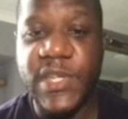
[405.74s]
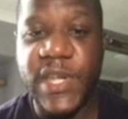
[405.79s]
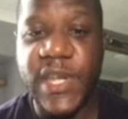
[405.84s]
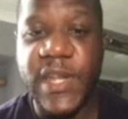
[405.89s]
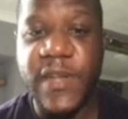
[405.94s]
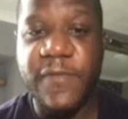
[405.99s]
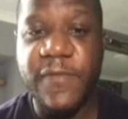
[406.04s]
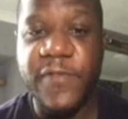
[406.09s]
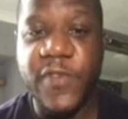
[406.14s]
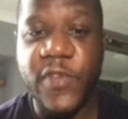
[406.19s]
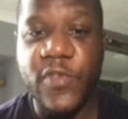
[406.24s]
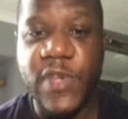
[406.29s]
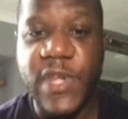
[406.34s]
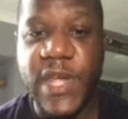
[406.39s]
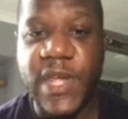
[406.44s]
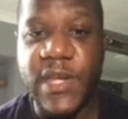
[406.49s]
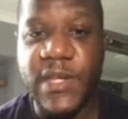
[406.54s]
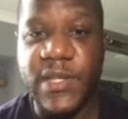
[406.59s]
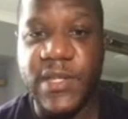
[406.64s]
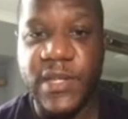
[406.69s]
in a few
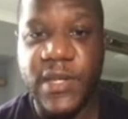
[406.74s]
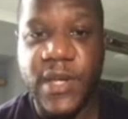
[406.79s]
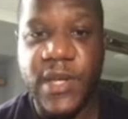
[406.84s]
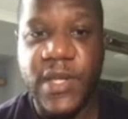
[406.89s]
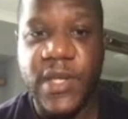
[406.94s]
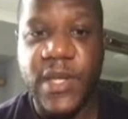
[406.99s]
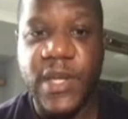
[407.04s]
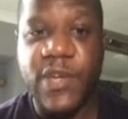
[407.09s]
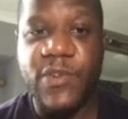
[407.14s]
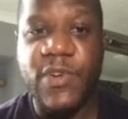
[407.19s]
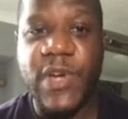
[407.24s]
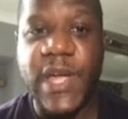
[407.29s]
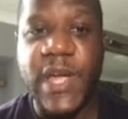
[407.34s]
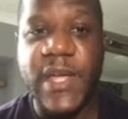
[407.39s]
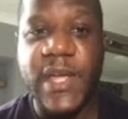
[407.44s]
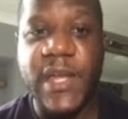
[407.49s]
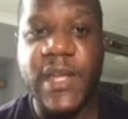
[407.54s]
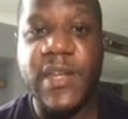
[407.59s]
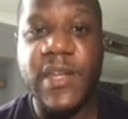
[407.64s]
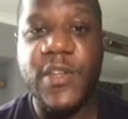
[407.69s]
years, all right?
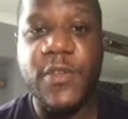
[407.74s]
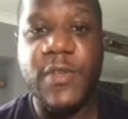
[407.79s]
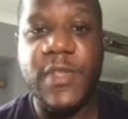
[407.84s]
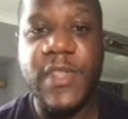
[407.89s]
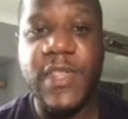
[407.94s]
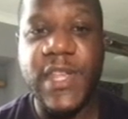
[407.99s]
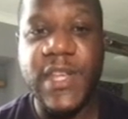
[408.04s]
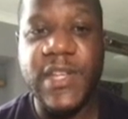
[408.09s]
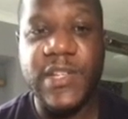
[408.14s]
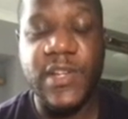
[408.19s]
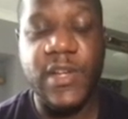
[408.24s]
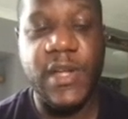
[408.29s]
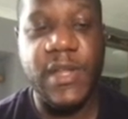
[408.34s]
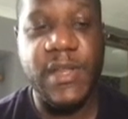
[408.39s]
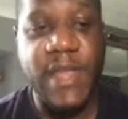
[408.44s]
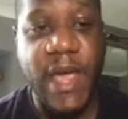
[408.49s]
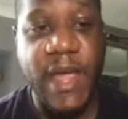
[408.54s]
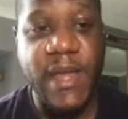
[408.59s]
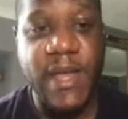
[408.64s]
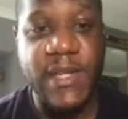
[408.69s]
And it doing things like
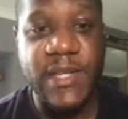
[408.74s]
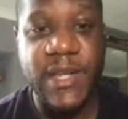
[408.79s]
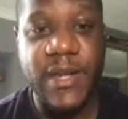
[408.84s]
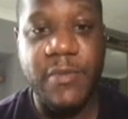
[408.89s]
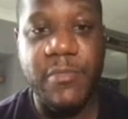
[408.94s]
that, that's going to